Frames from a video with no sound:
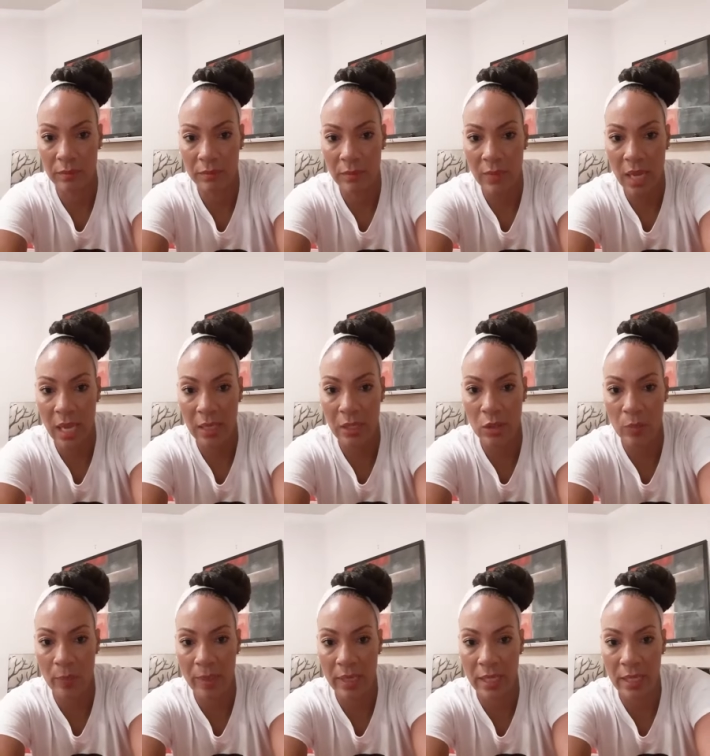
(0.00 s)
How do you
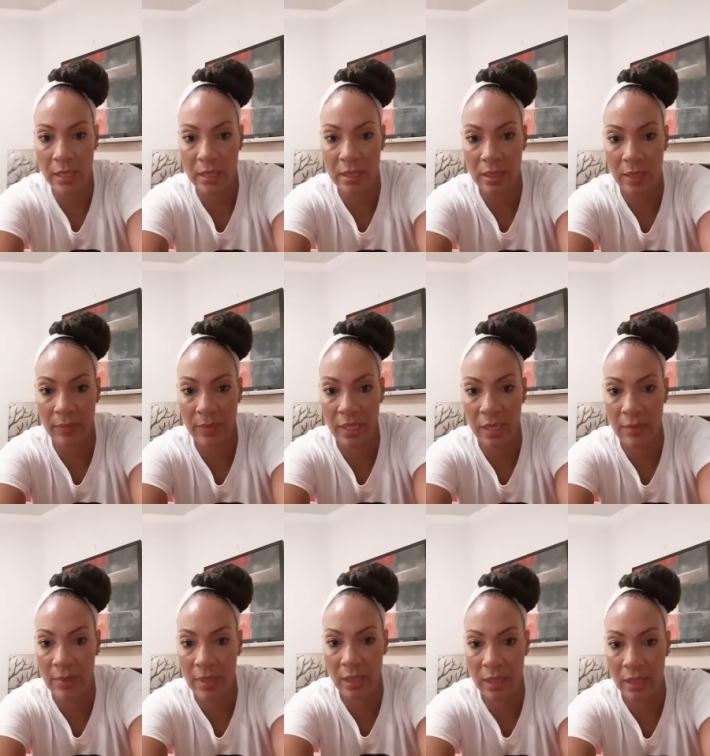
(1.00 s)
pin something? I'm
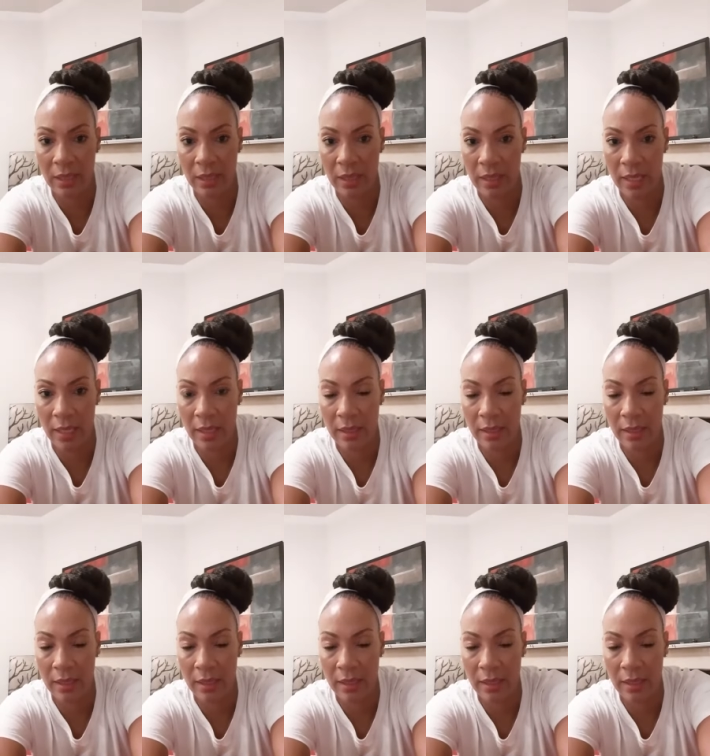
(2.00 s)
not good at that.